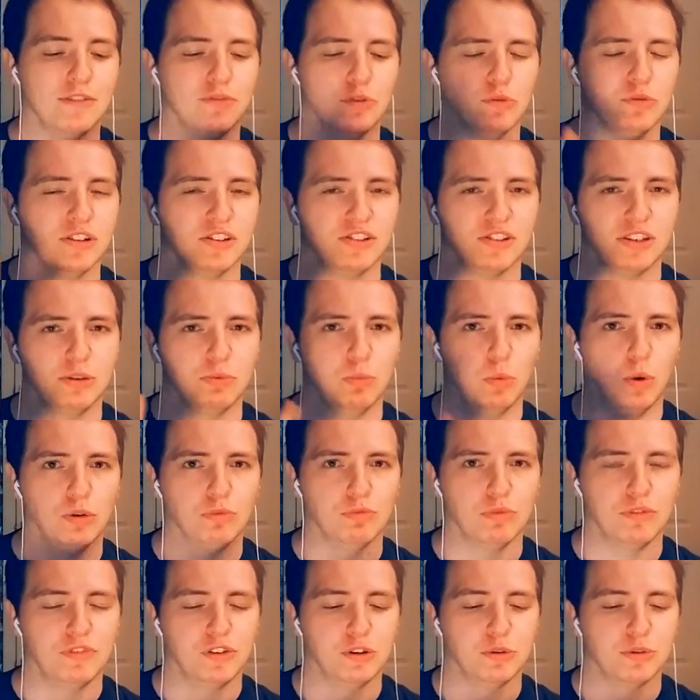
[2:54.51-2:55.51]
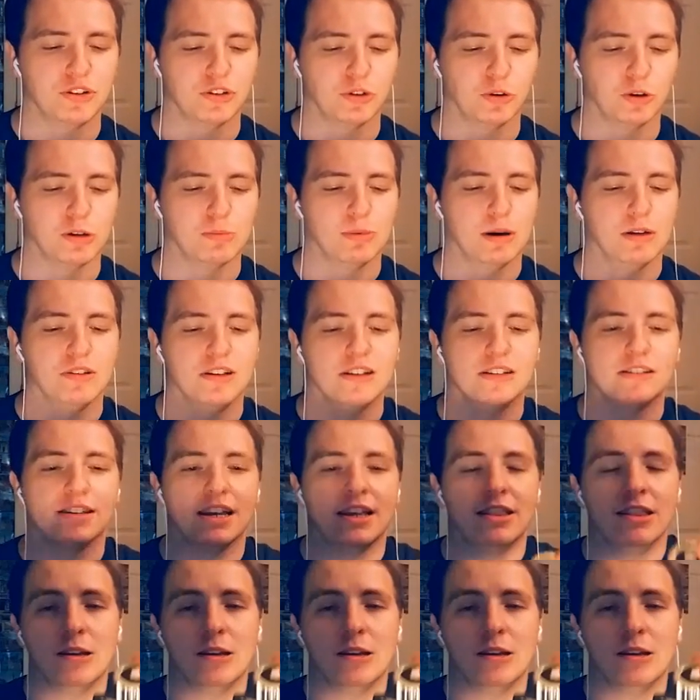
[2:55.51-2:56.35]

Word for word: I've only seen one reviewer talk about this.